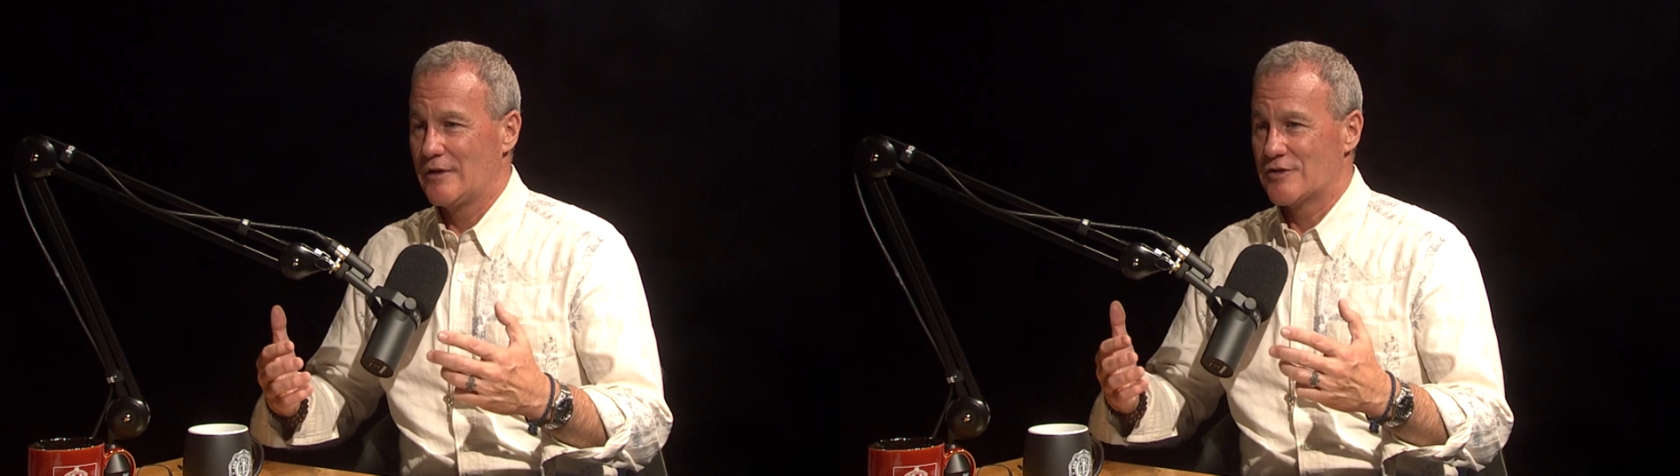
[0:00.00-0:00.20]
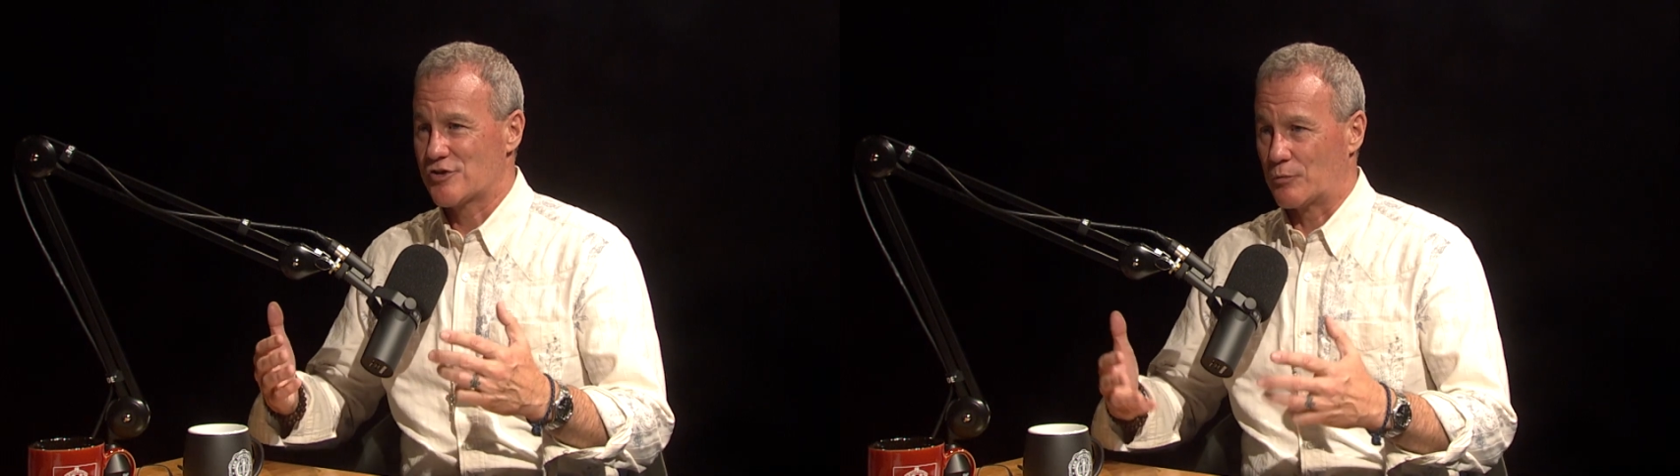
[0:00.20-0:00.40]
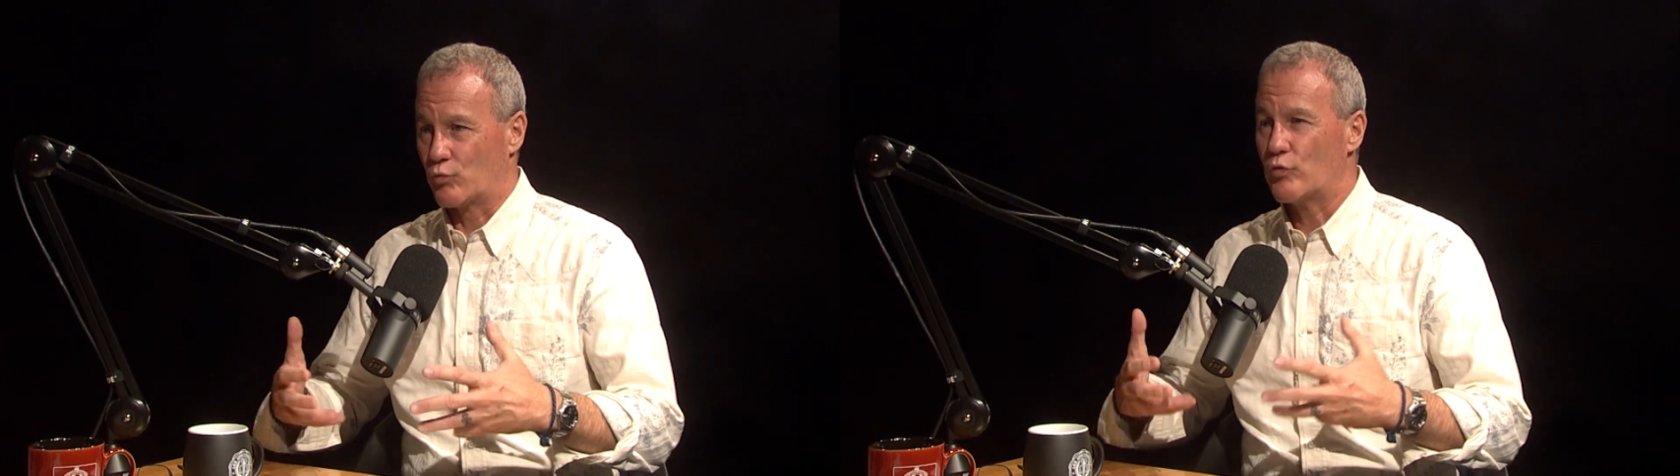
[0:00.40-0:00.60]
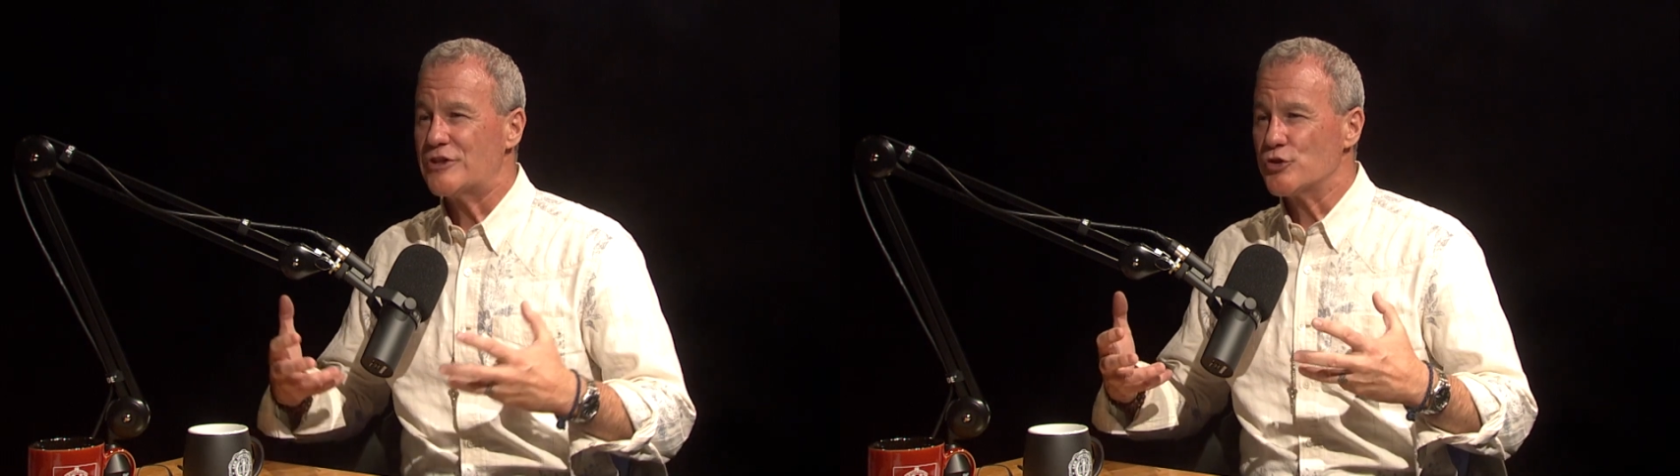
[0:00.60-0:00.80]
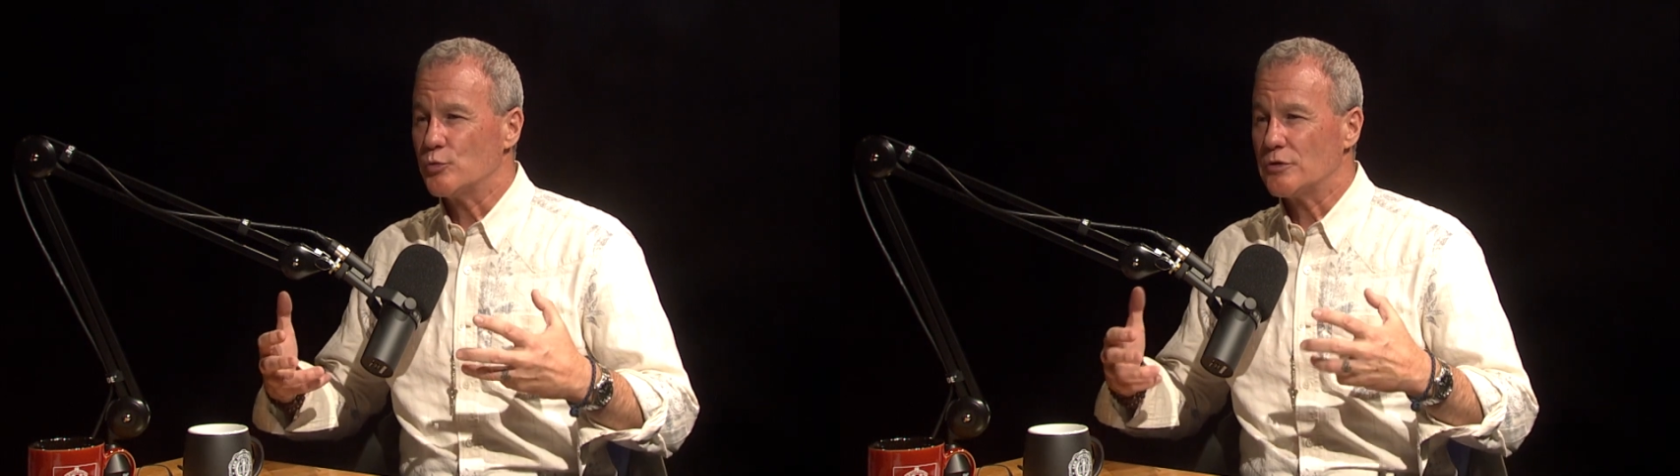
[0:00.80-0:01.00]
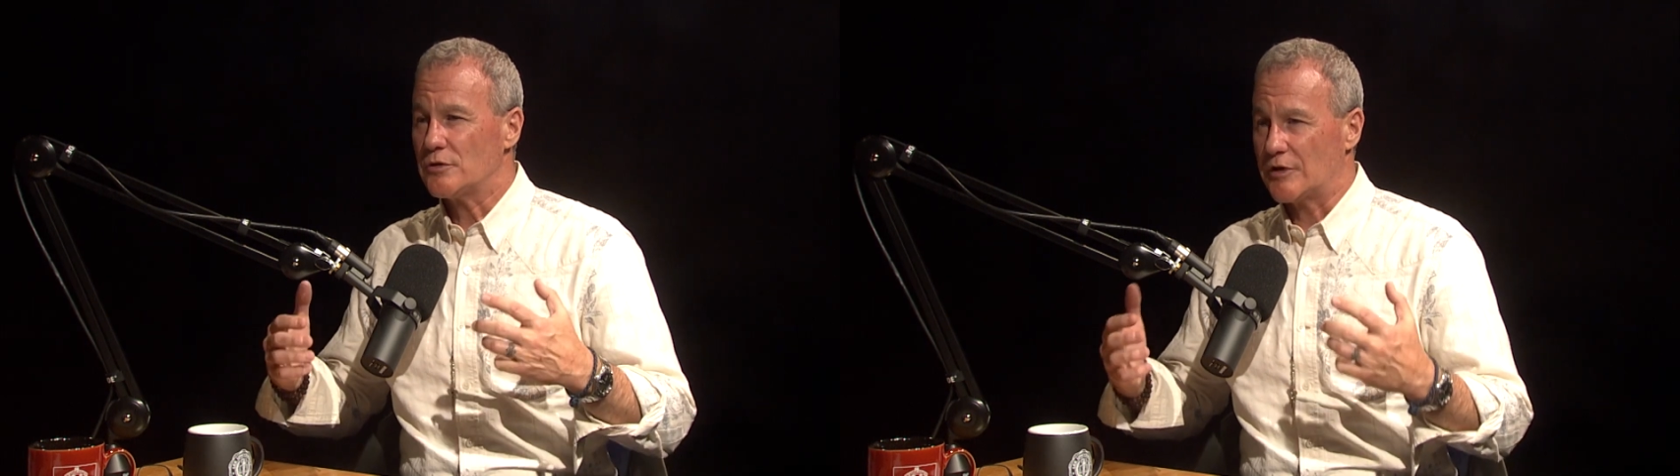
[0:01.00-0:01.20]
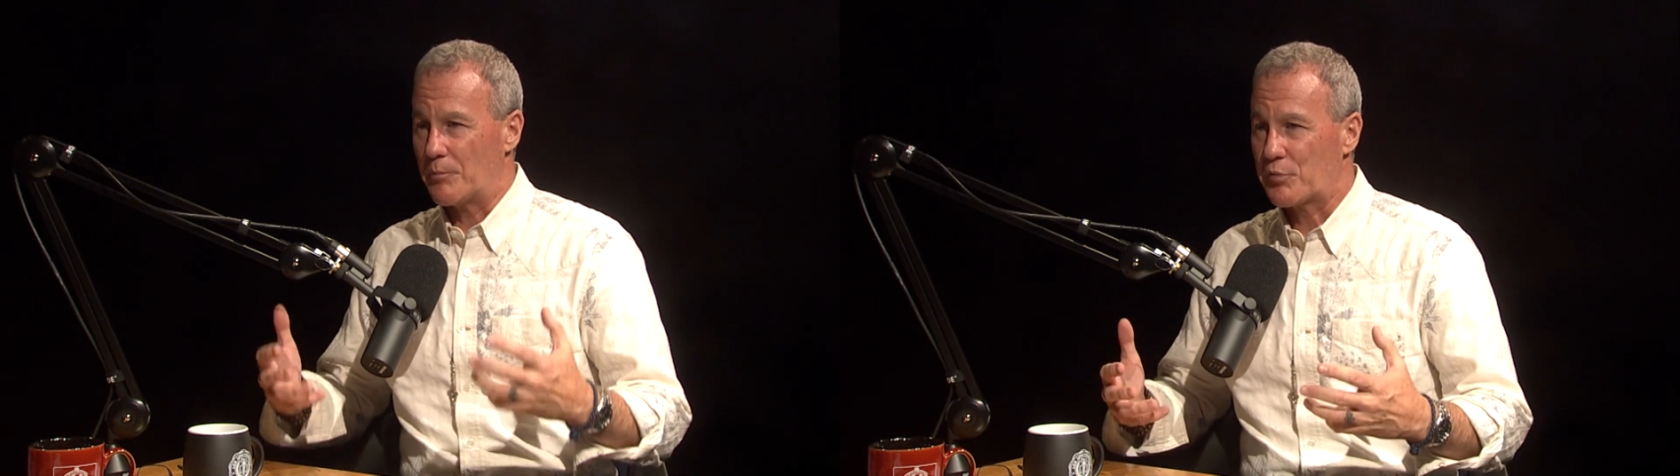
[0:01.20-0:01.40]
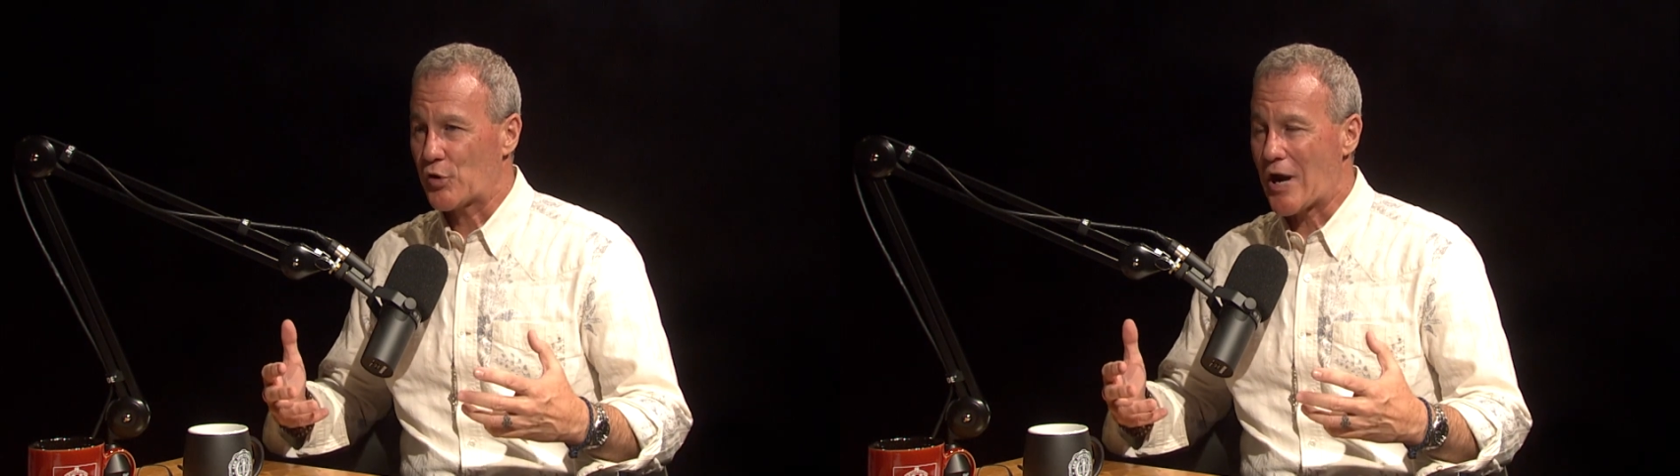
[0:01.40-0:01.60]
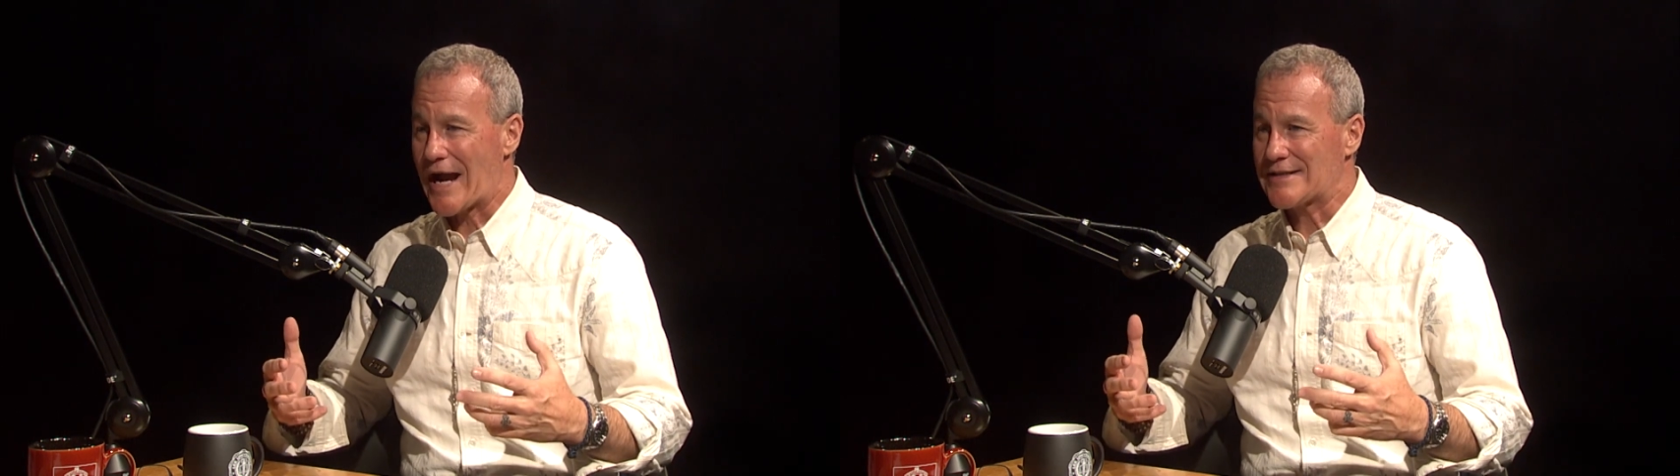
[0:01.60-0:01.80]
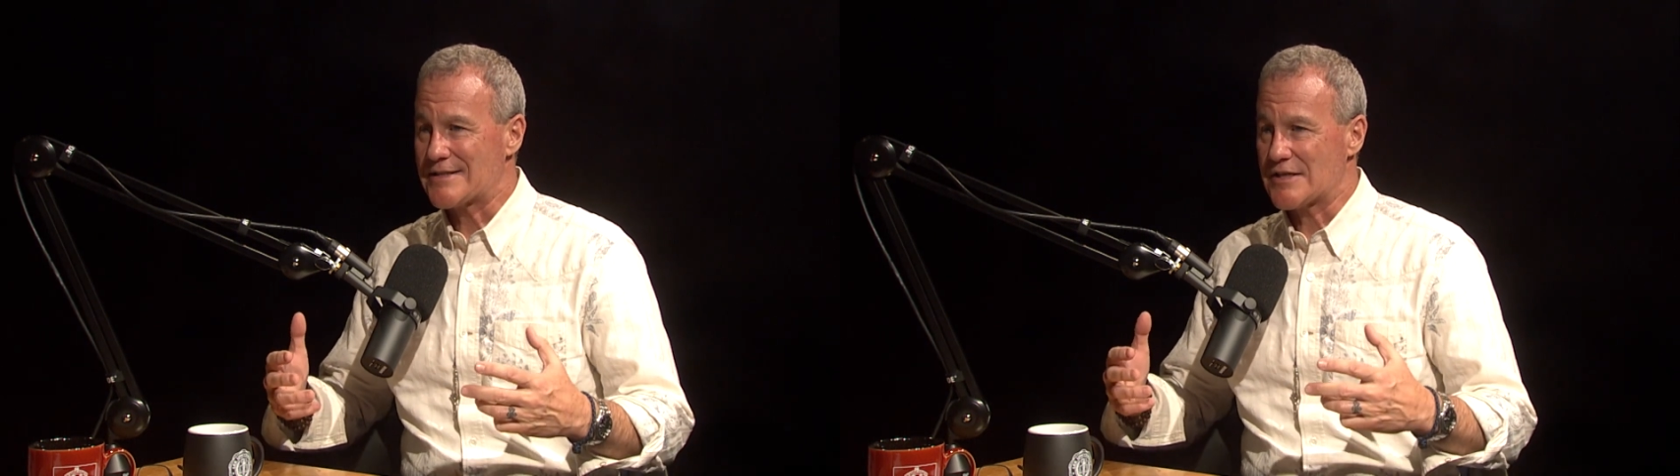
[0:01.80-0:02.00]
some ritual and
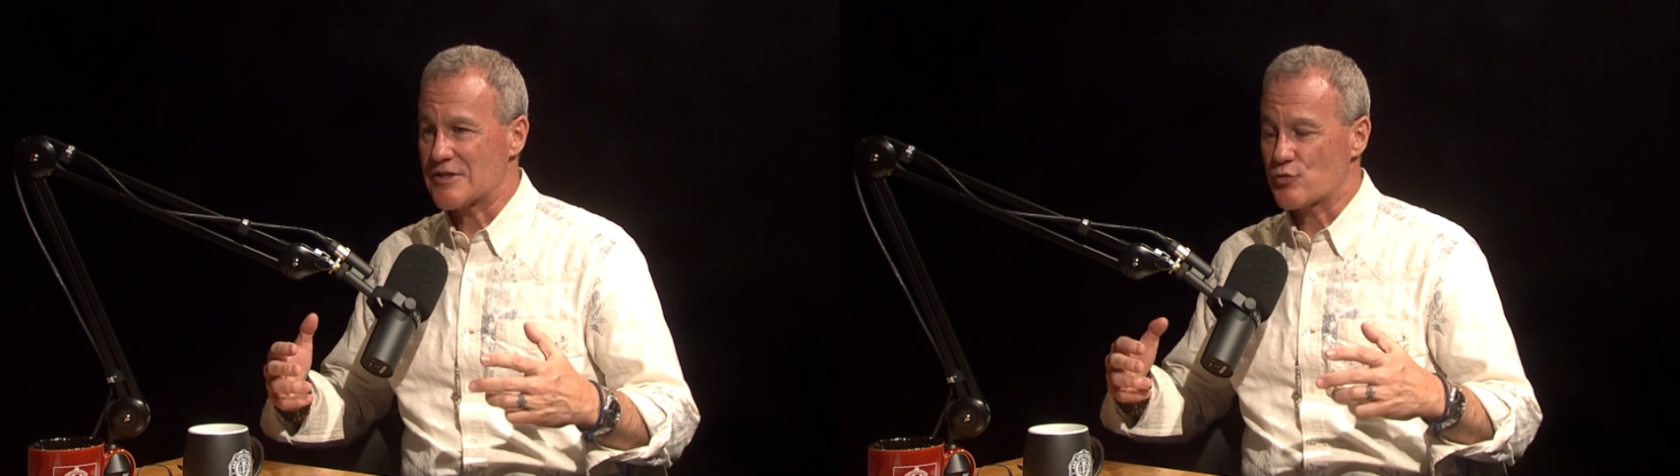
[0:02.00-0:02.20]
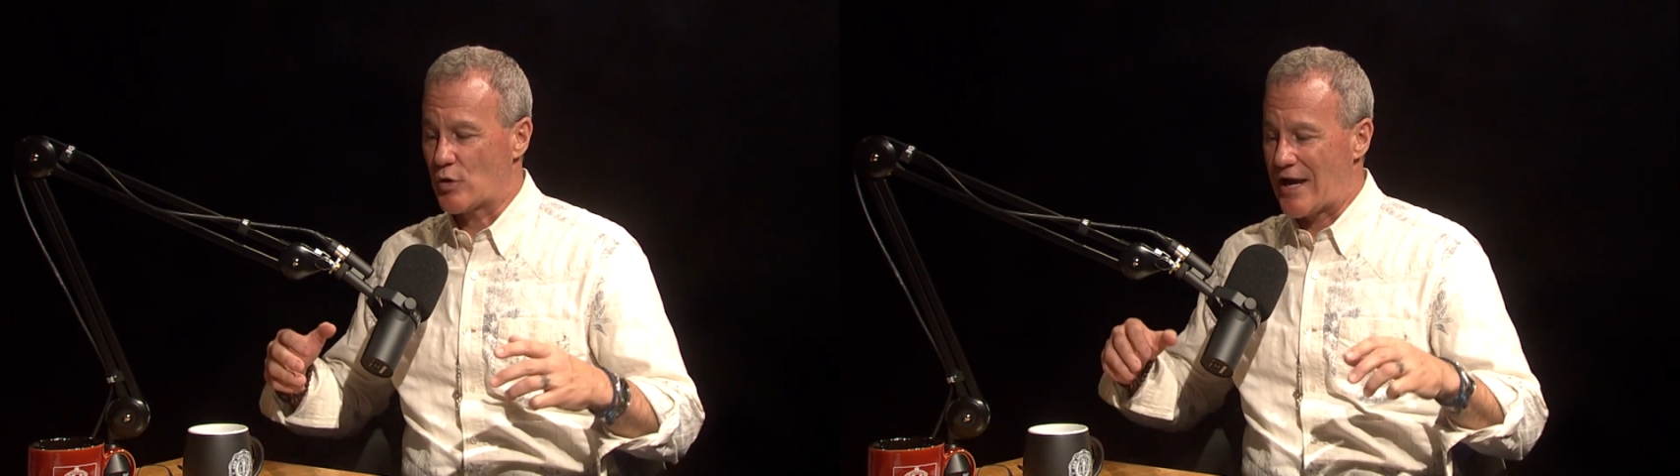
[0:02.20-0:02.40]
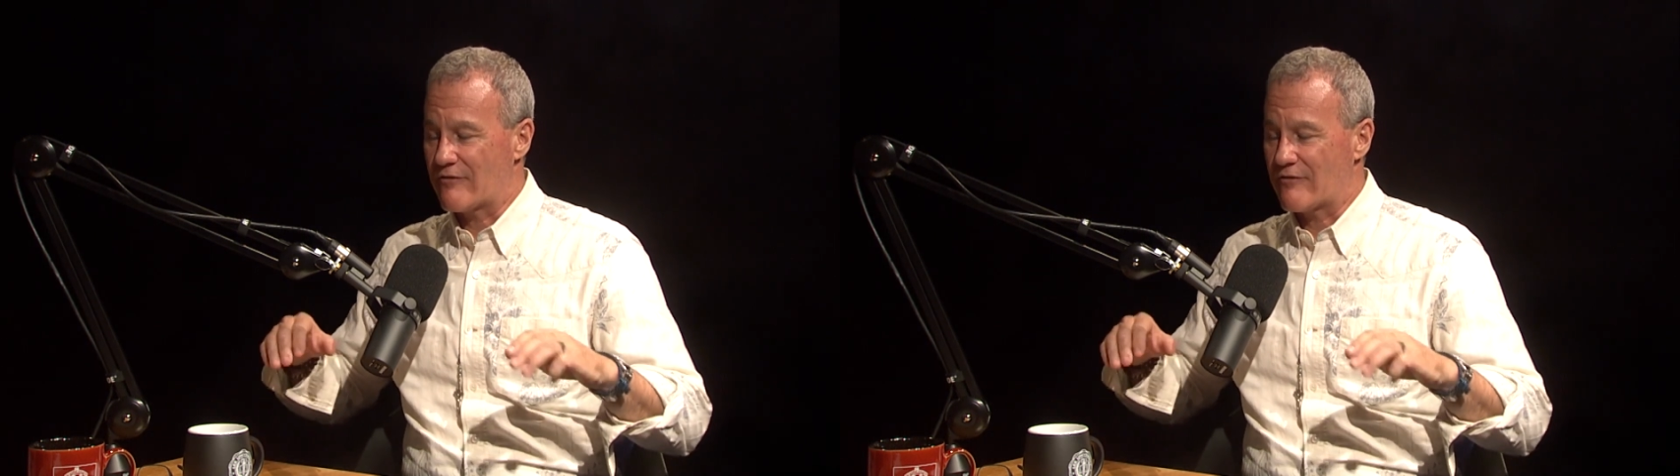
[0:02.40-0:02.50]
practice where